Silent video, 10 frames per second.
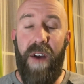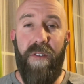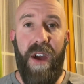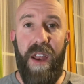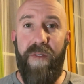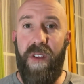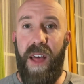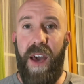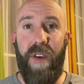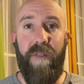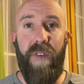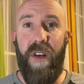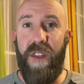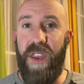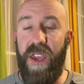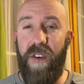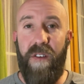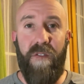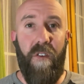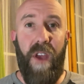they're not even allowing
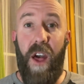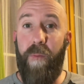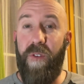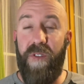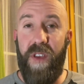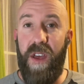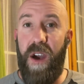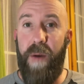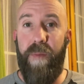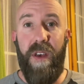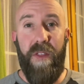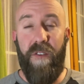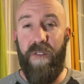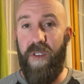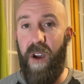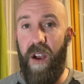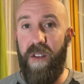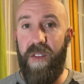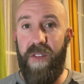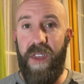volunteers or helpers to come. There's
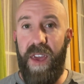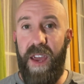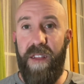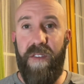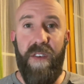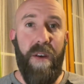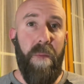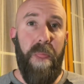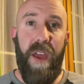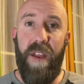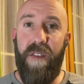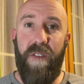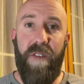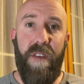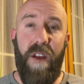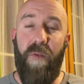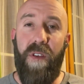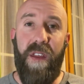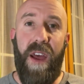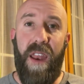guards at the gates. And it's,
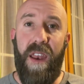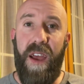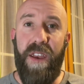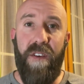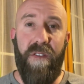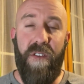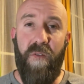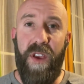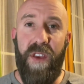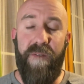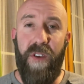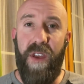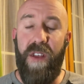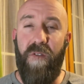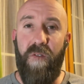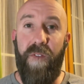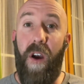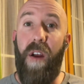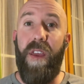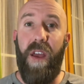really not an ideal situation for kids who've
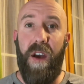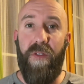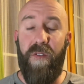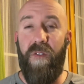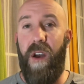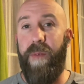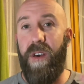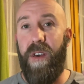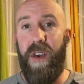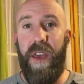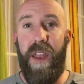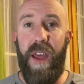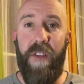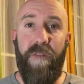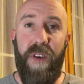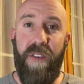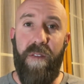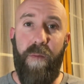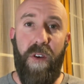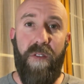already gone through trauma and now they're
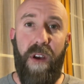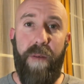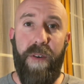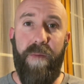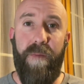facing more trauma.